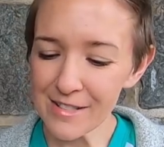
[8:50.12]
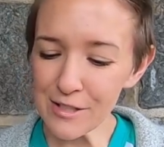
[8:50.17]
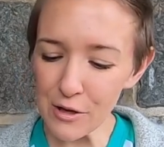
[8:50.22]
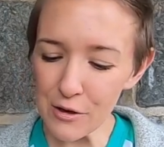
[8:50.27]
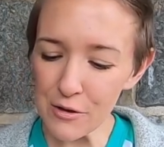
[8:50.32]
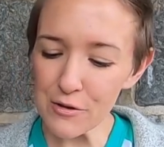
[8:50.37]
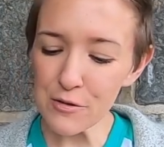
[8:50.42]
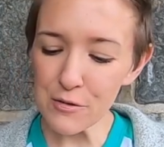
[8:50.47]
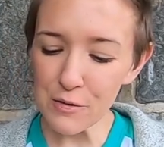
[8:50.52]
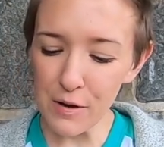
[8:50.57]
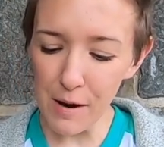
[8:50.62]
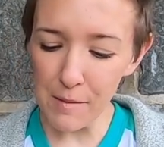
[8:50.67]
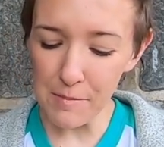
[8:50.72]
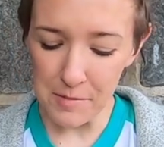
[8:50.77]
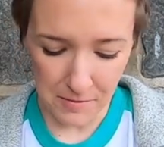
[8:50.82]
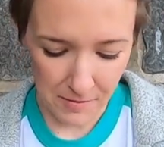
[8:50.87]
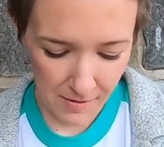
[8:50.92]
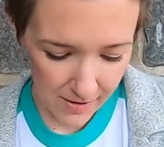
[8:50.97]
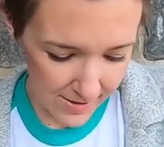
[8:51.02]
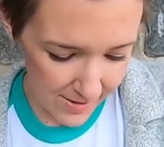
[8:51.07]
Darn you
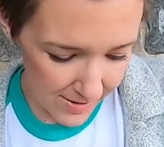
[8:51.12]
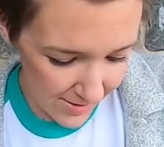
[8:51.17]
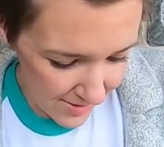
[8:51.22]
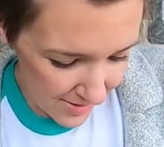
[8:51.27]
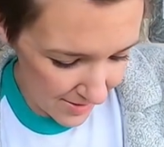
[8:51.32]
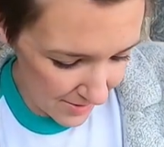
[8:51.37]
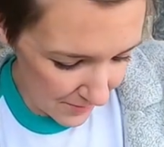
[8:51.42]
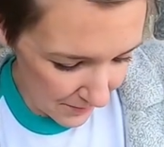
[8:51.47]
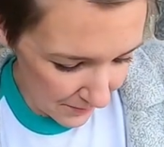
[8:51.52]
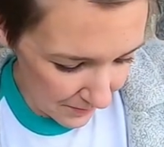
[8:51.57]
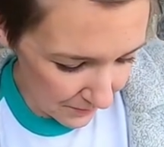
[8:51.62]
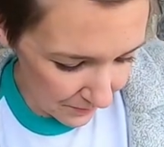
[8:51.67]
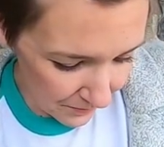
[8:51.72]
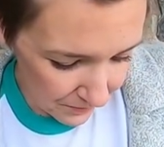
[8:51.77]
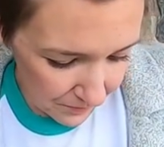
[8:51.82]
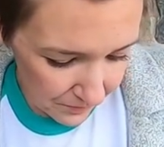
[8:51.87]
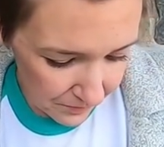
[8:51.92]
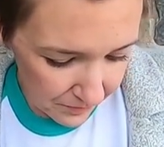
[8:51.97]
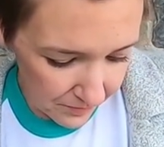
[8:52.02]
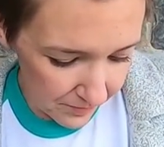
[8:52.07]
copyrights.
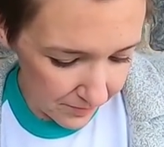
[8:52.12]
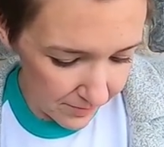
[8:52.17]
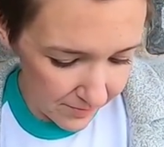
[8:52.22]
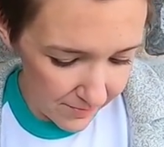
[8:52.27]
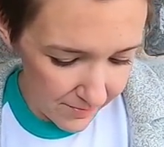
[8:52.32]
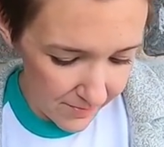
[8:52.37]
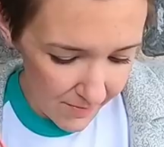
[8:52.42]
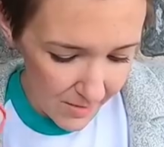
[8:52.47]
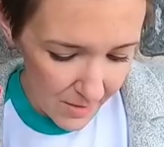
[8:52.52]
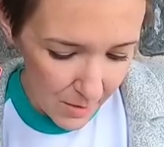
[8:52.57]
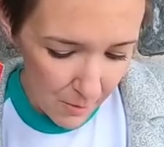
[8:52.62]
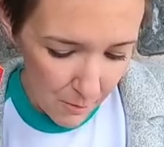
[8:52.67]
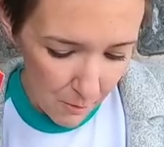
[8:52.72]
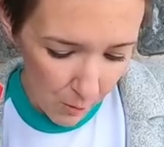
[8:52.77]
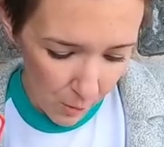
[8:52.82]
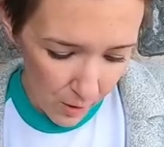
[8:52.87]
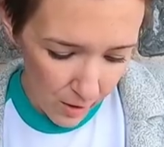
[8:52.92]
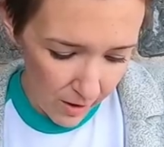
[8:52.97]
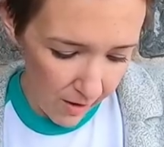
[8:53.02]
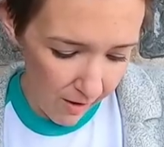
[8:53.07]

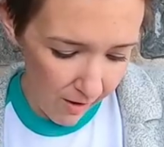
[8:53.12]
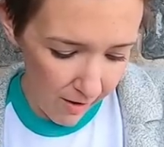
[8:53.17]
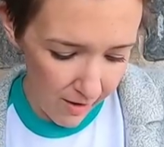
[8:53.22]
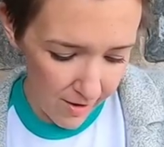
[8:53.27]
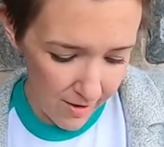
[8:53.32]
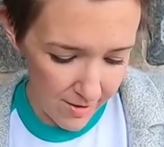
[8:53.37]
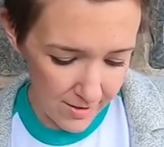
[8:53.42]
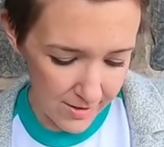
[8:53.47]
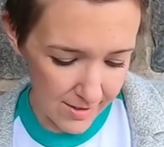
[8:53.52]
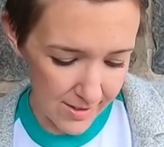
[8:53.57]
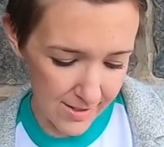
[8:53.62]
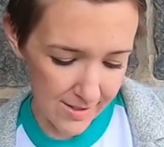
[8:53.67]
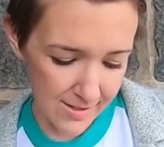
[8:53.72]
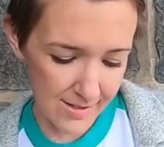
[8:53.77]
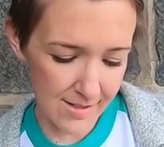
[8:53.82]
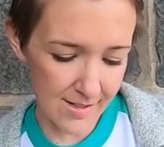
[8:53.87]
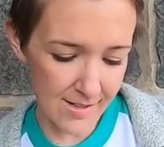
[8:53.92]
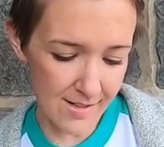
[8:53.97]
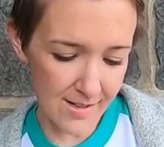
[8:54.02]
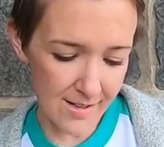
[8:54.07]
More cards.
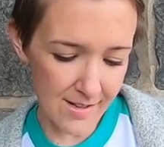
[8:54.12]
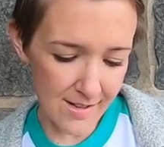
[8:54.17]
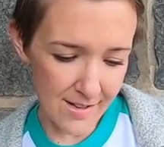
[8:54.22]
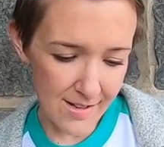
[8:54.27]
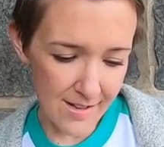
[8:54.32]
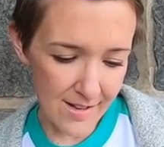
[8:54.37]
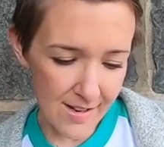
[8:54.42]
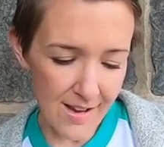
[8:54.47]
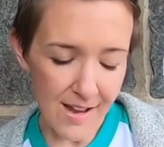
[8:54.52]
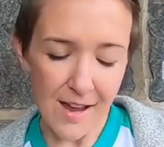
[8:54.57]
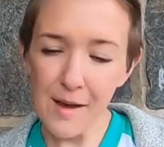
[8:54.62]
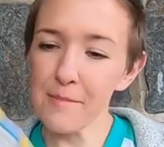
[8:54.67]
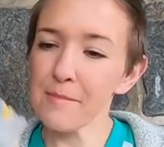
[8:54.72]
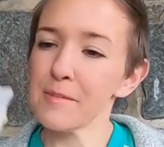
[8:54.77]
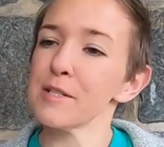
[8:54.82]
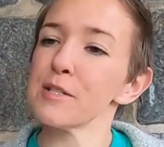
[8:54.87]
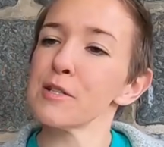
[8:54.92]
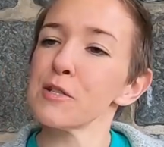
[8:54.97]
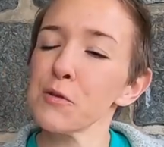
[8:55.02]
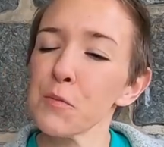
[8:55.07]
I'm
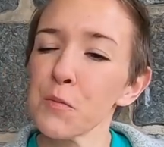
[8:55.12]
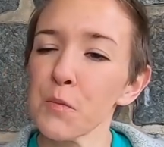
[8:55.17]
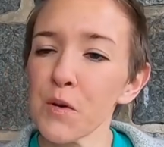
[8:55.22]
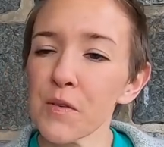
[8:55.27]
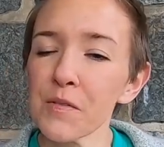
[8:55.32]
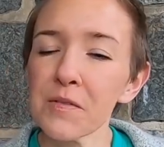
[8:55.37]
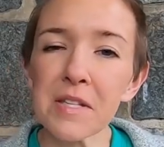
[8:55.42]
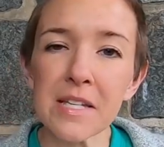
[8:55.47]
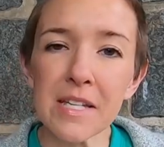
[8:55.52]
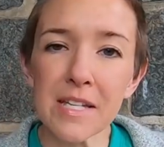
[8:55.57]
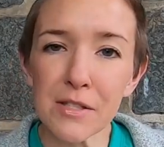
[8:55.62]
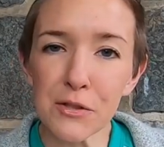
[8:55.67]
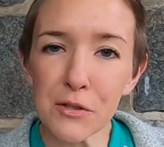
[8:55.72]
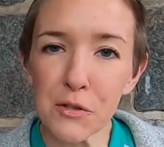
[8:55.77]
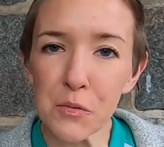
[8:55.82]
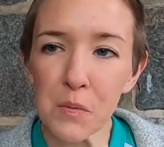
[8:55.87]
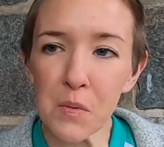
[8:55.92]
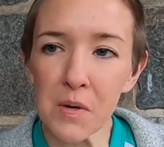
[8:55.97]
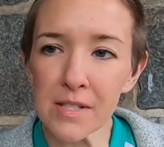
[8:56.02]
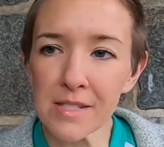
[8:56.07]
gonna show more of the
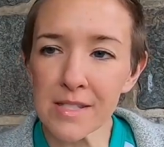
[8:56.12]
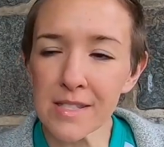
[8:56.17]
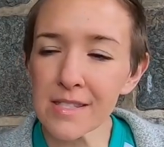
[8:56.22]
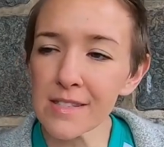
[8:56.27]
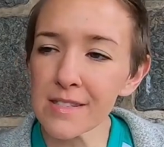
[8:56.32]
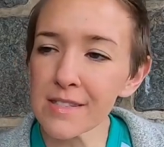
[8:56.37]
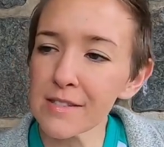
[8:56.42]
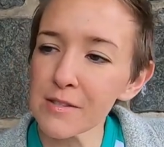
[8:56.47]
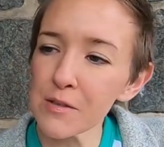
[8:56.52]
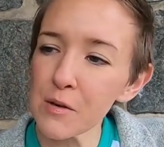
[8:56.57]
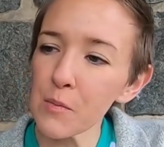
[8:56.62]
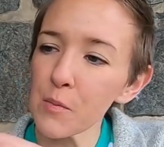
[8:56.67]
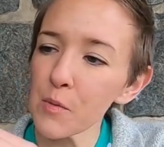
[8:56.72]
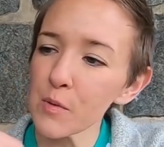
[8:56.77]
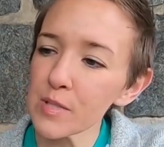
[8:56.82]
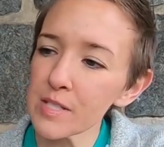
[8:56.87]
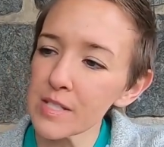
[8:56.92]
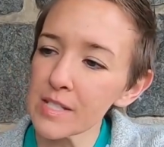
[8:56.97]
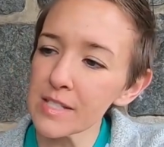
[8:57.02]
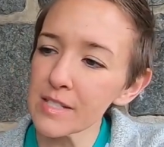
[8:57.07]
Easter ones since it's
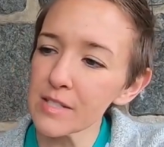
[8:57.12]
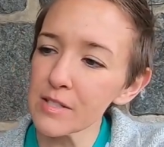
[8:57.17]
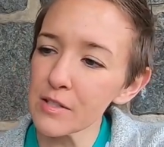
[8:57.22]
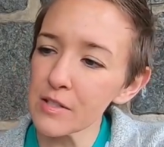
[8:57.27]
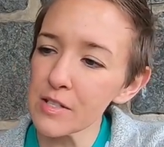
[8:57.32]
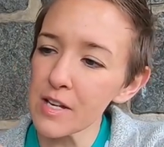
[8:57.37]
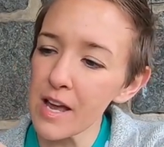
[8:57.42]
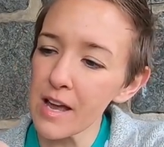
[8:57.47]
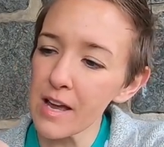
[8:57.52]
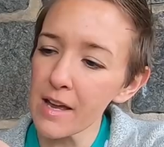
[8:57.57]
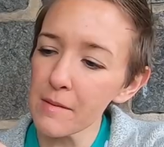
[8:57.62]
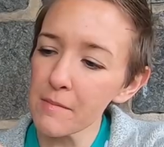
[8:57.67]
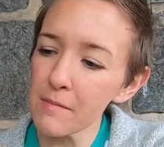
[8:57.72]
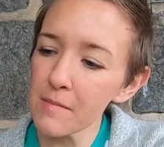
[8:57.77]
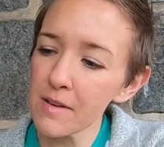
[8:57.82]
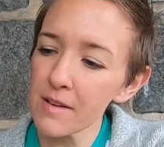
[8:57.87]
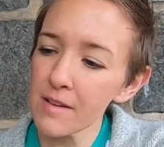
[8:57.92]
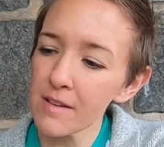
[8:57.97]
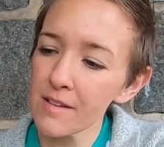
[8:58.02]
almost Easter time.